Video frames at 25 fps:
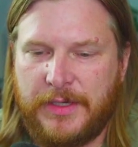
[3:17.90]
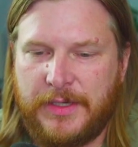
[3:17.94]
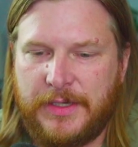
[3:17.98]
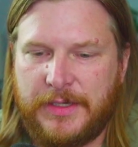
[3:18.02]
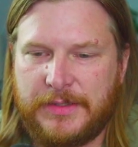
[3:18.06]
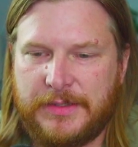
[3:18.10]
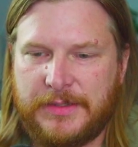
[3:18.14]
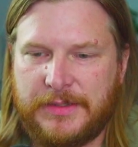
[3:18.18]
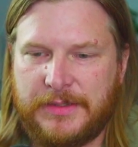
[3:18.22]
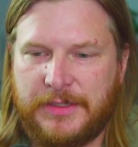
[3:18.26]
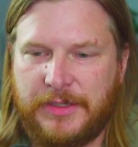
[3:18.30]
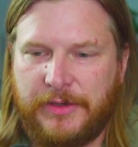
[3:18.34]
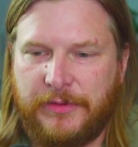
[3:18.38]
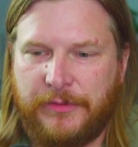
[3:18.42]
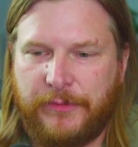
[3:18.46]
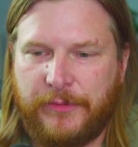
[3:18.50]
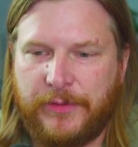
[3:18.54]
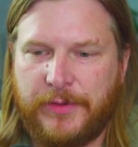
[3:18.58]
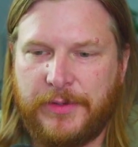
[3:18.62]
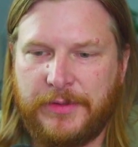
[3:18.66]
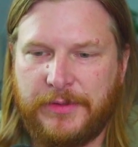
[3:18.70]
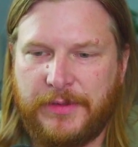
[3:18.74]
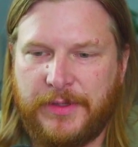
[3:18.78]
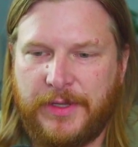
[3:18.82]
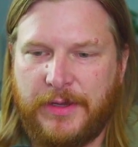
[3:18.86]
is
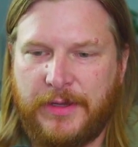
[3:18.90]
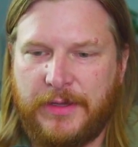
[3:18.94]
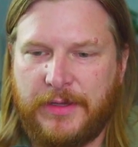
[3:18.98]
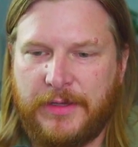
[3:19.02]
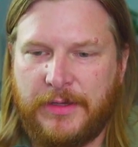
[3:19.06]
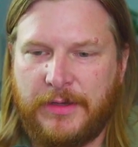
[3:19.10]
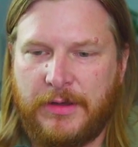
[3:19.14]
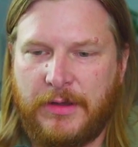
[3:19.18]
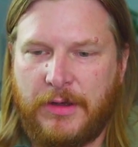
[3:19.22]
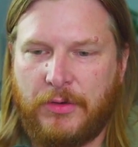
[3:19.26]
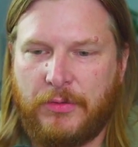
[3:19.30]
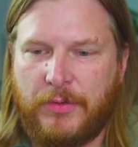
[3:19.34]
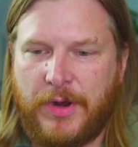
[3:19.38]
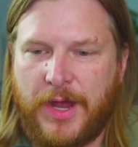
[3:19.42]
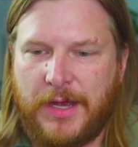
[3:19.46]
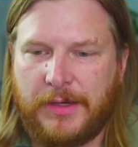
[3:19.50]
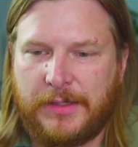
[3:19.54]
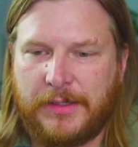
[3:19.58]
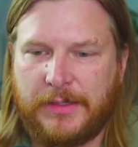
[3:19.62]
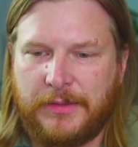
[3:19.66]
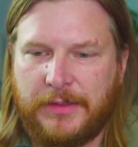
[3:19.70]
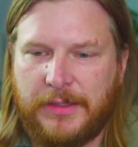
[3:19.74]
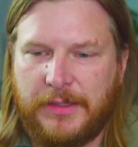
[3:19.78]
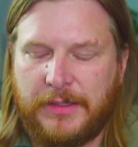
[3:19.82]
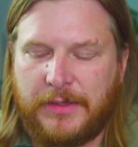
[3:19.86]
different than a
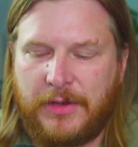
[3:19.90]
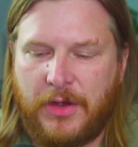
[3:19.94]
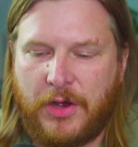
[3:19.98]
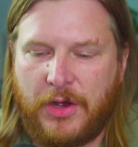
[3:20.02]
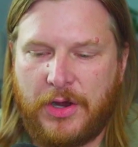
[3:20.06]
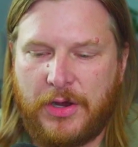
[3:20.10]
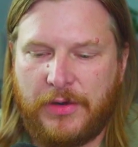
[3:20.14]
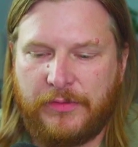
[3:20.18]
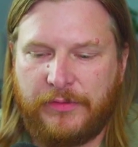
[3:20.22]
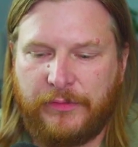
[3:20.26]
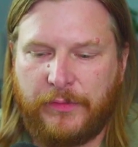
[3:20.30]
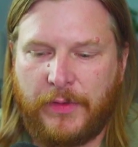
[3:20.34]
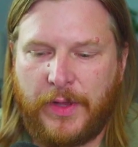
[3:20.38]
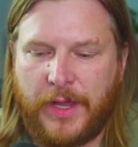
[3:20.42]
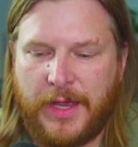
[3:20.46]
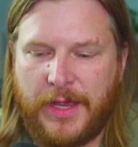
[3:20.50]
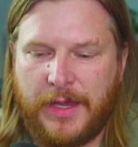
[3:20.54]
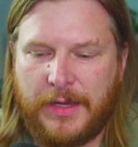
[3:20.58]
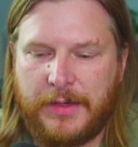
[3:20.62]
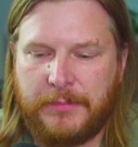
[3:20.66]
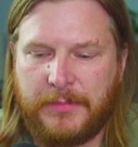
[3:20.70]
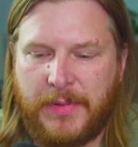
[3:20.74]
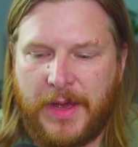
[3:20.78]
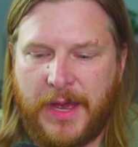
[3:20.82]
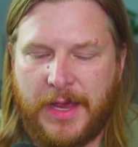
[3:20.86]
Rocket League car
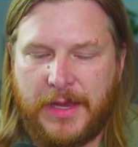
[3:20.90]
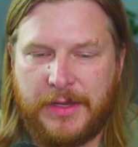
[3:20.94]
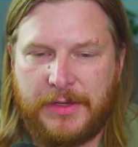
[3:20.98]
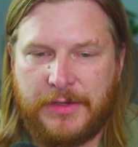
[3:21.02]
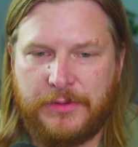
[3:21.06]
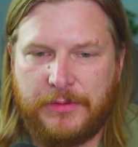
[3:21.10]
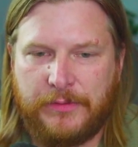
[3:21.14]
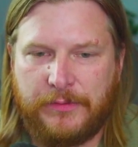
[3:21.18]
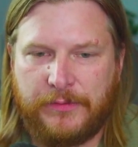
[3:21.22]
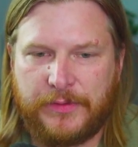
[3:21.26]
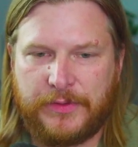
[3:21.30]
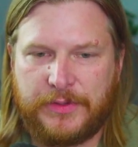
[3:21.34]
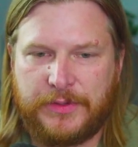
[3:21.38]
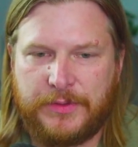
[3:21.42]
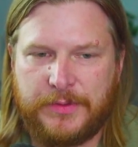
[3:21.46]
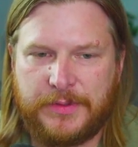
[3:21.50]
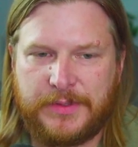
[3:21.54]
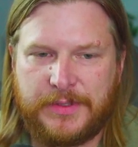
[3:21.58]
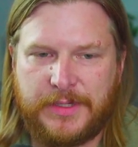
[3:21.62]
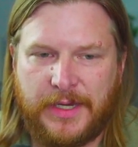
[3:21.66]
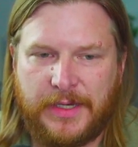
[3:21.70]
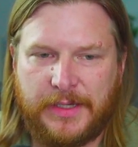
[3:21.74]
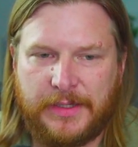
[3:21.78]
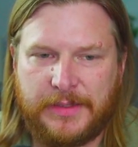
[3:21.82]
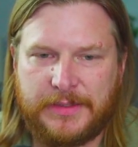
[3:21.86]
flying by you for 2
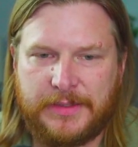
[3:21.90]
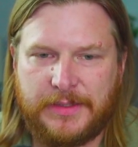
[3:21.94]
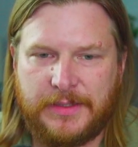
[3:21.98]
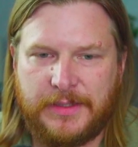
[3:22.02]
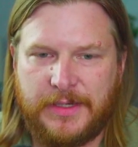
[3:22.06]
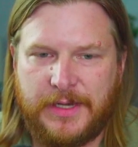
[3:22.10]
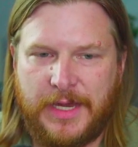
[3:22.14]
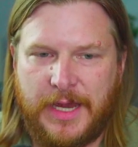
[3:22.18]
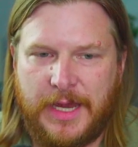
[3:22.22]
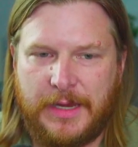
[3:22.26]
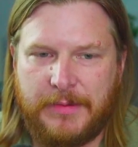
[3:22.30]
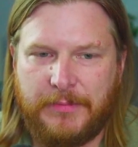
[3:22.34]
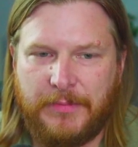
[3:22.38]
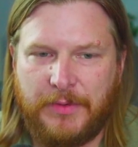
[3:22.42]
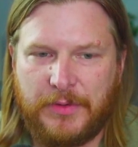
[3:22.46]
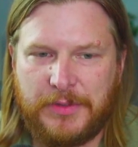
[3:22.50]
seconds in a game.